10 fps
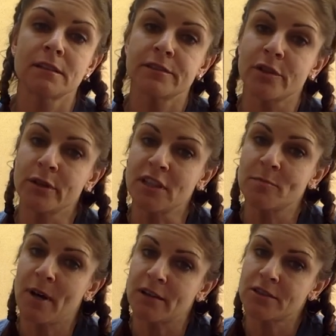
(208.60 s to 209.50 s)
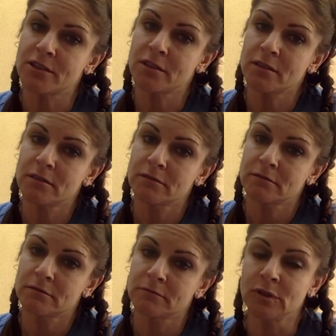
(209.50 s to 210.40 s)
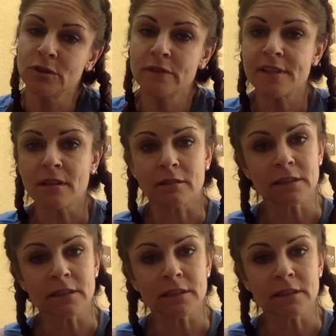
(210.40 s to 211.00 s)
So each posture moves either